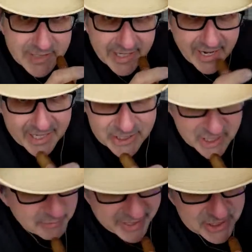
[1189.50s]
It
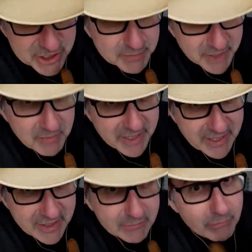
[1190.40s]
actually may just be
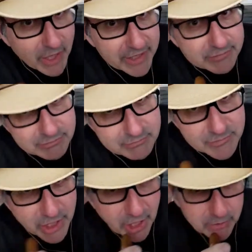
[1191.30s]
me, but
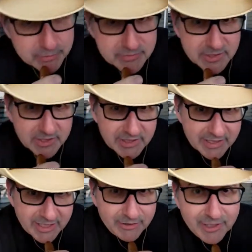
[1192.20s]
you know,
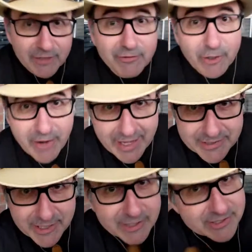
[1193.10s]
if you're
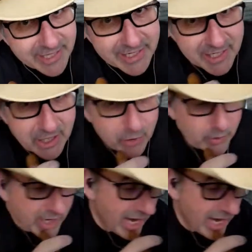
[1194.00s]
out there, say hello.